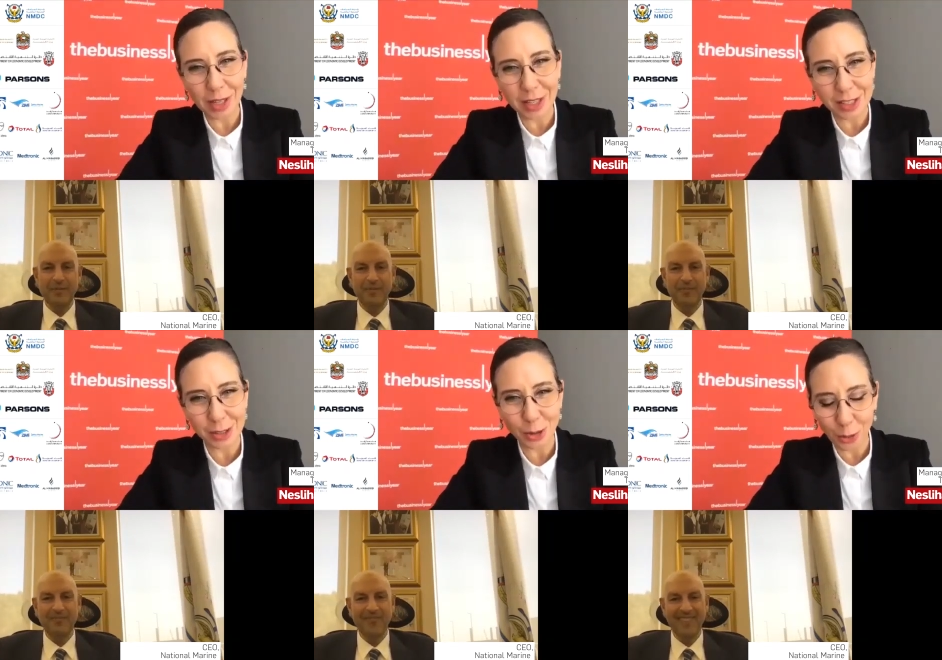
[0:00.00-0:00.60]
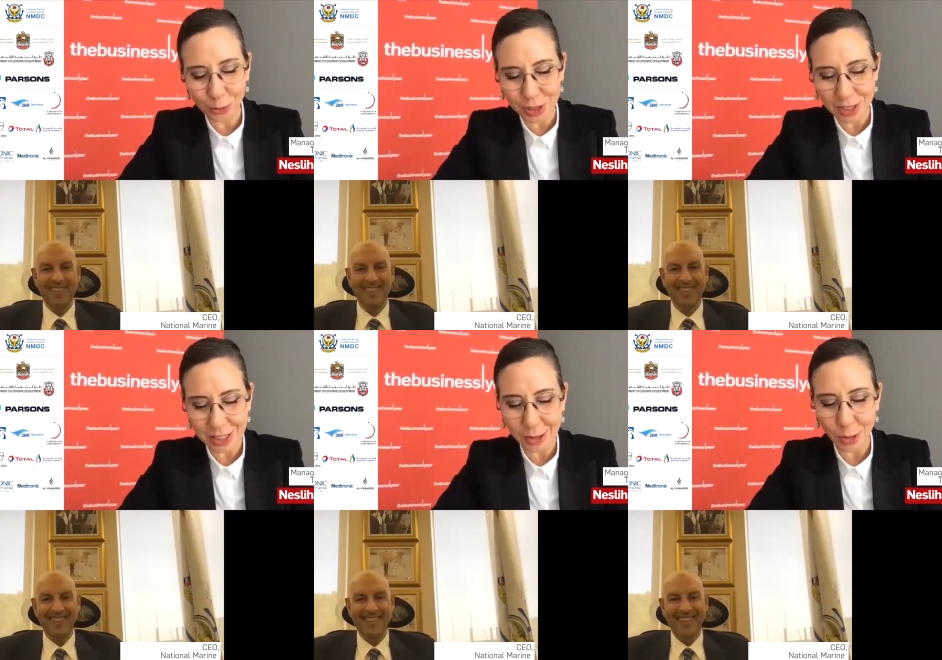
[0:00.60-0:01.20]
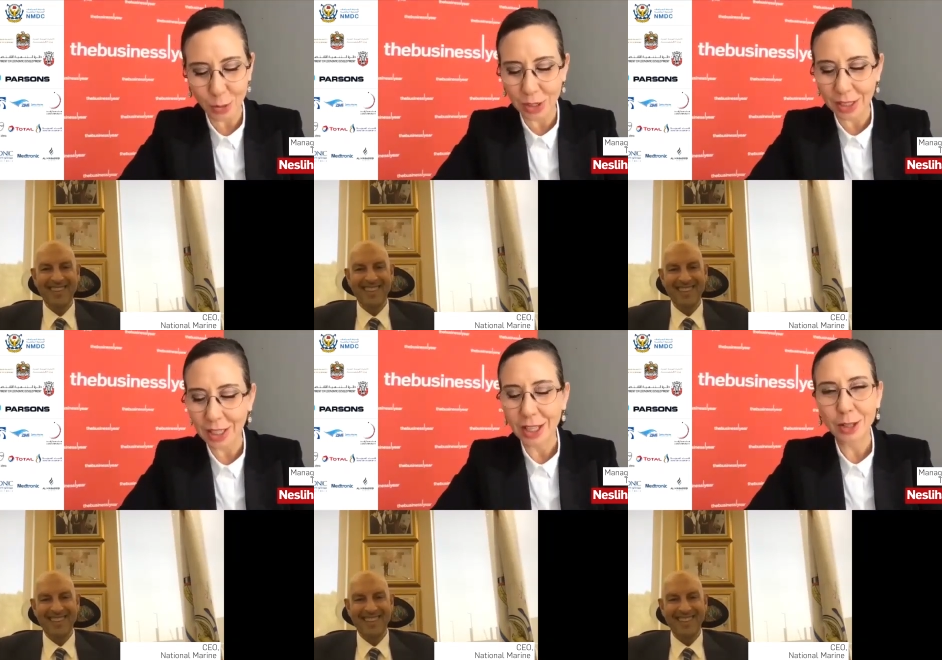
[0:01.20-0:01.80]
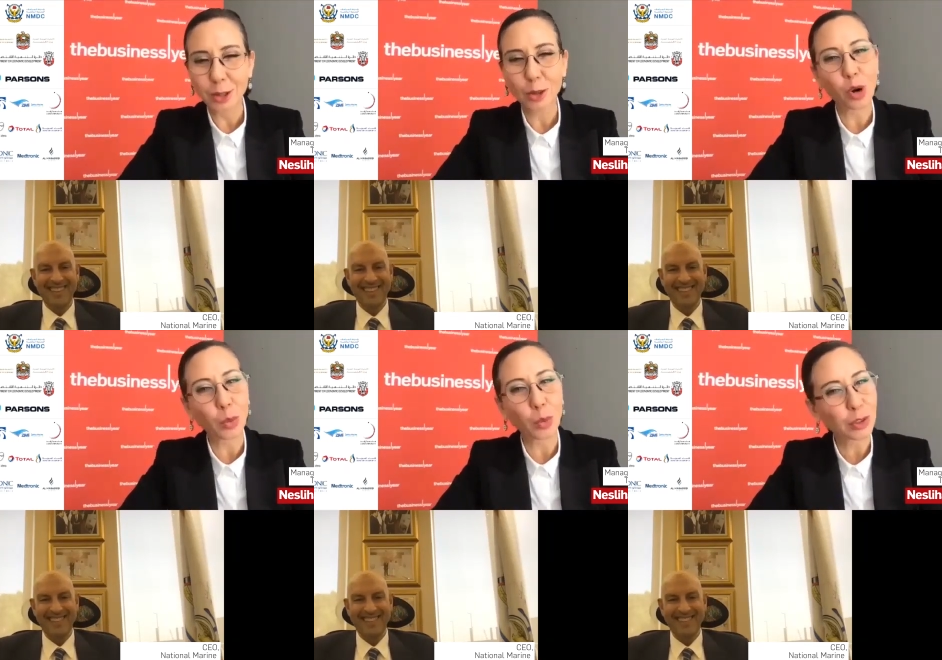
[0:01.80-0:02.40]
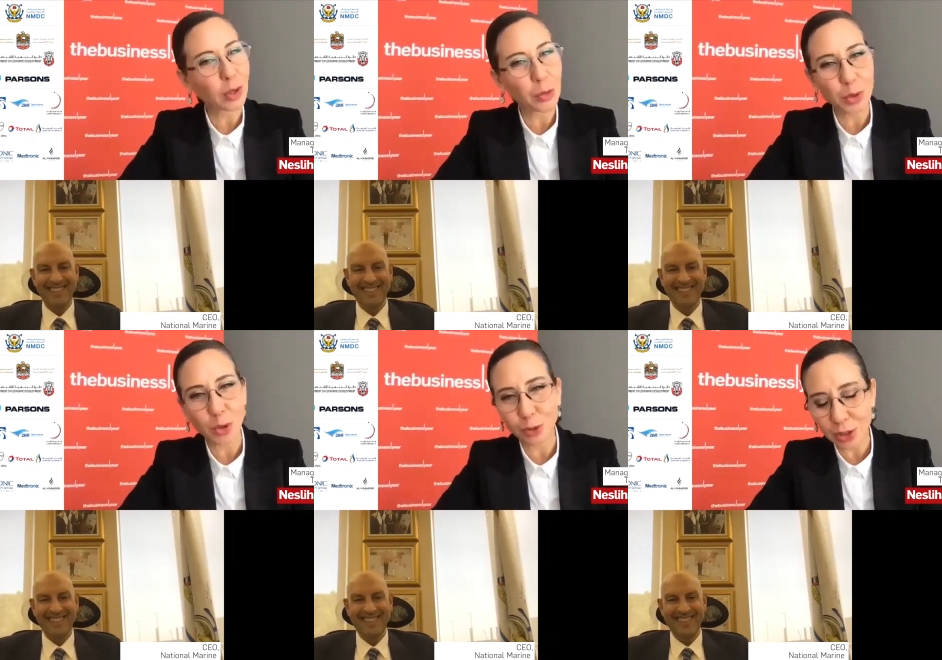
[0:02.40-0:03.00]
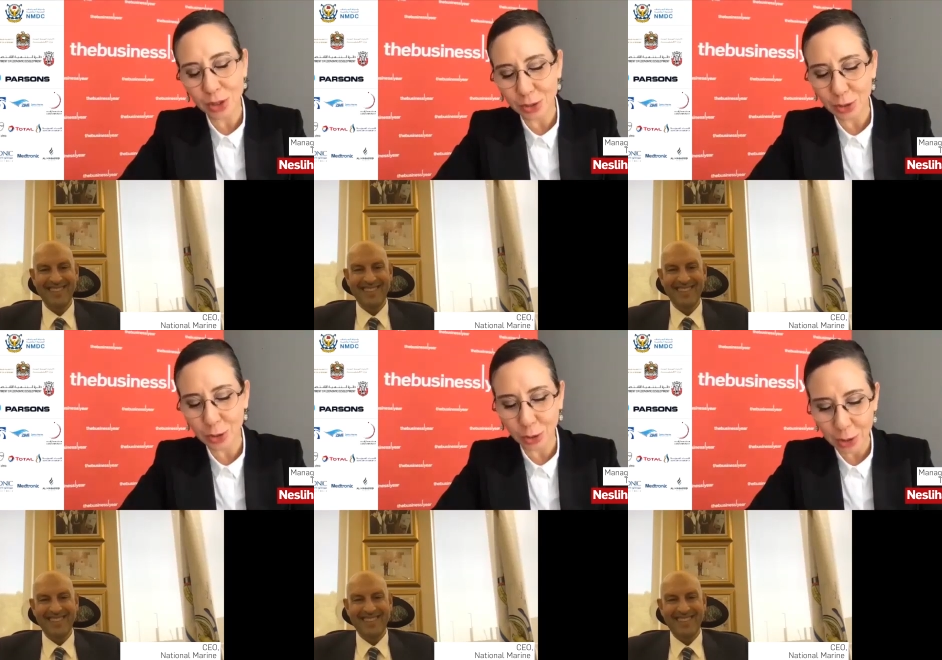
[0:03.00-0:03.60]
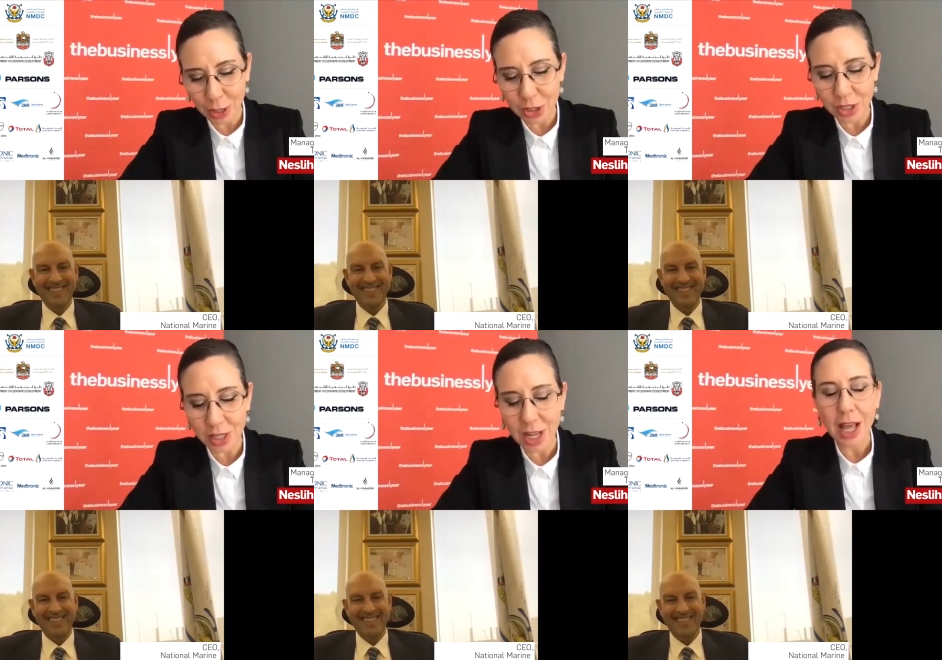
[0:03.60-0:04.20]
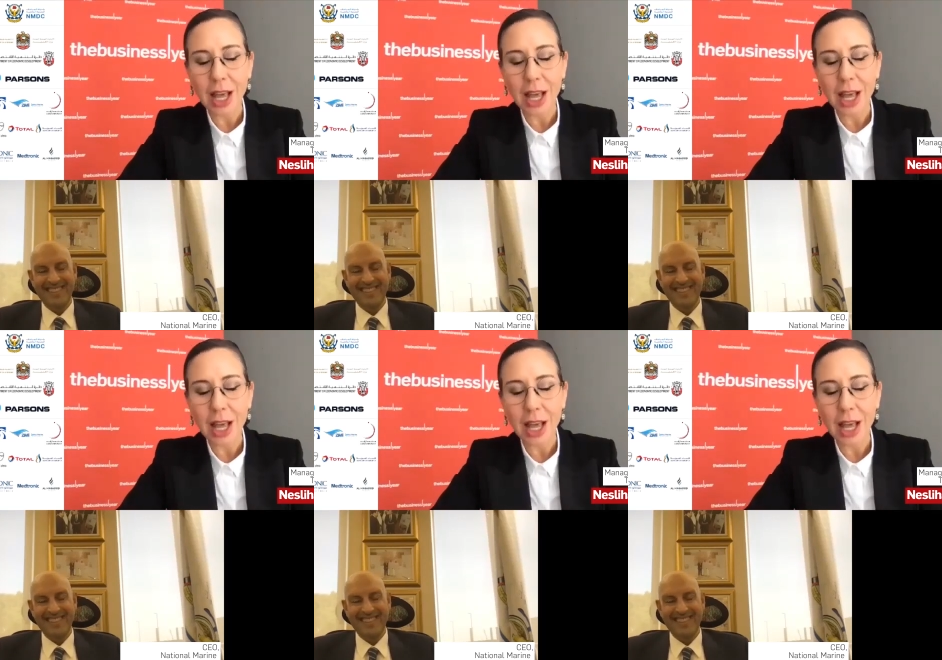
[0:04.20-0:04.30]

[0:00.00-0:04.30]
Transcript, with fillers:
Speaker 1: us in your offices. So we look forward to our continued collaboration.